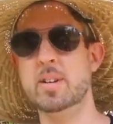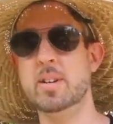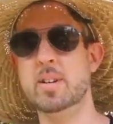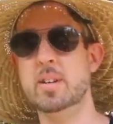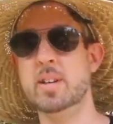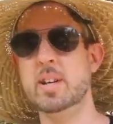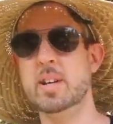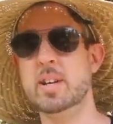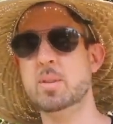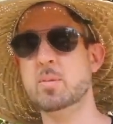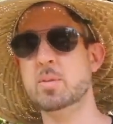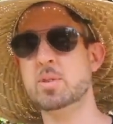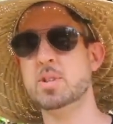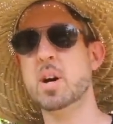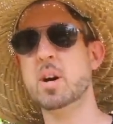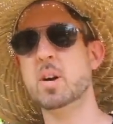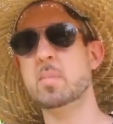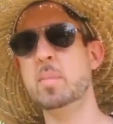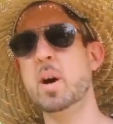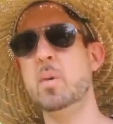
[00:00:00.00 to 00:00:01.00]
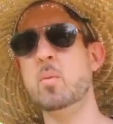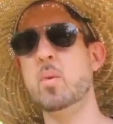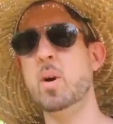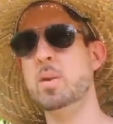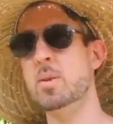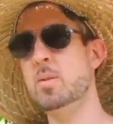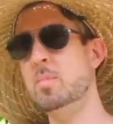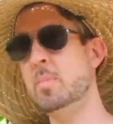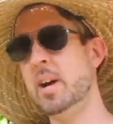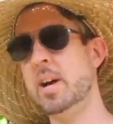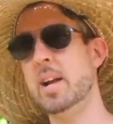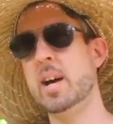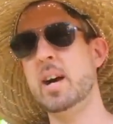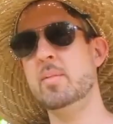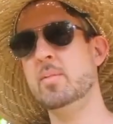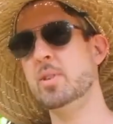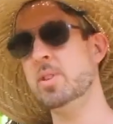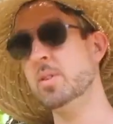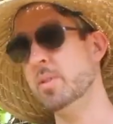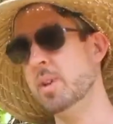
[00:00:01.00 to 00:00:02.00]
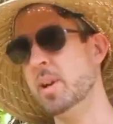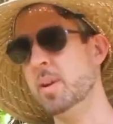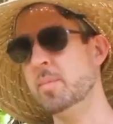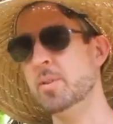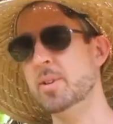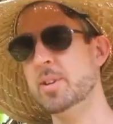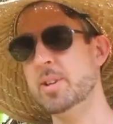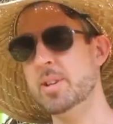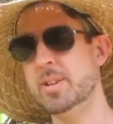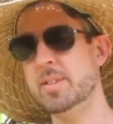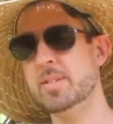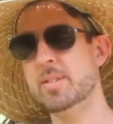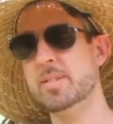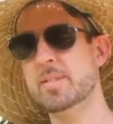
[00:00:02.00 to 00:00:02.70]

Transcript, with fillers: and we'll talk about what you might have in your neighborhood.